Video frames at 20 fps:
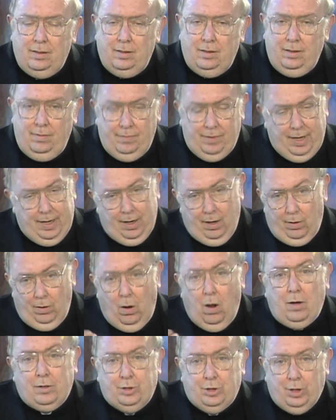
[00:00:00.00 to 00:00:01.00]
if they are
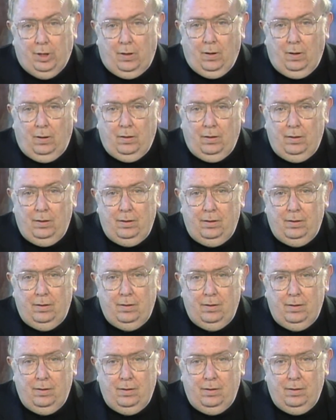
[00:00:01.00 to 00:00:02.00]
logical,
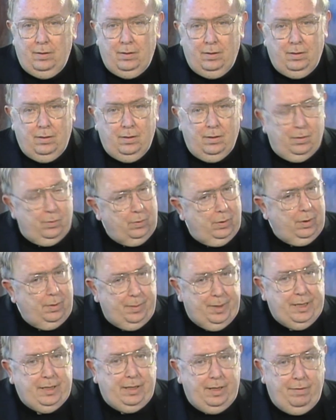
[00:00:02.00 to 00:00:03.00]
will
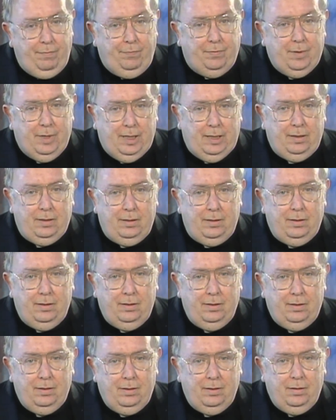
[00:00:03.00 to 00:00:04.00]
be different
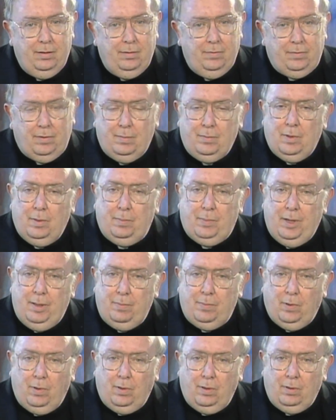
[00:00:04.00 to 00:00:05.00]
from the
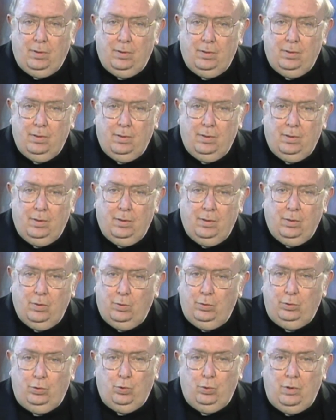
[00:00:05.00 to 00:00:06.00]
people
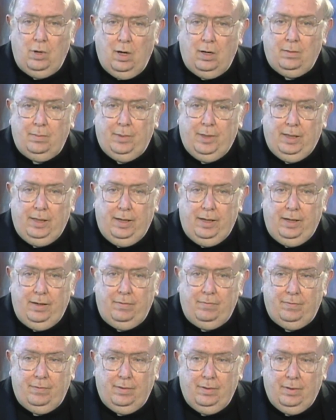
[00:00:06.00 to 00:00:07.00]
who do not believe
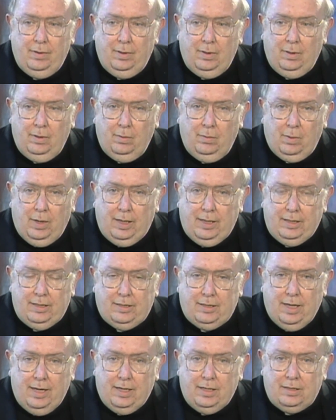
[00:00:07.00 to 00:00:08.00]
what it
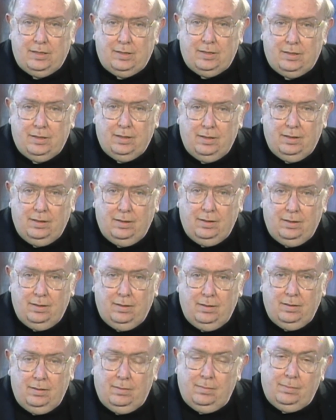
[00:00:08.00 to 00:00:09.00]
says,
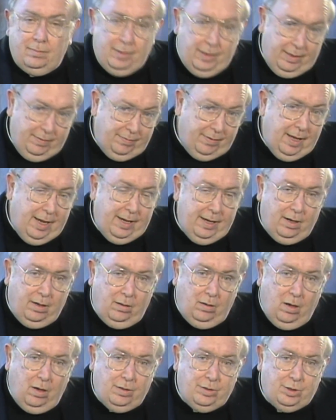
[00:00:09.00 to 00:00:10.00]
if they are
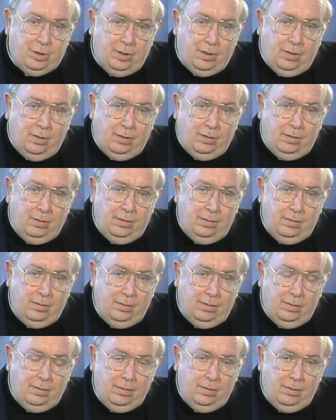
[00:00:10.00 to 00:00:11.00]
logical.
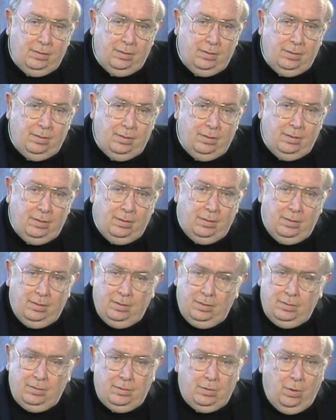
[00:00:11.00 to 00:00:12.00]

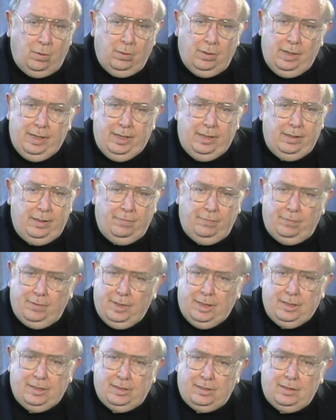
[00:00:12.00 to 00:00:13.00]
Totally
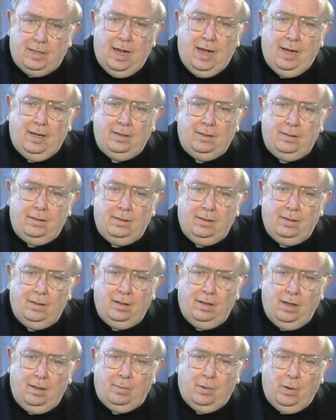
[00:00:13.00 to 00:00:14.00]
different stand
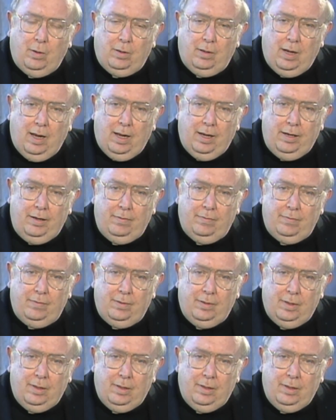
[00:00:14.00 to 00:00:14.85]
about life.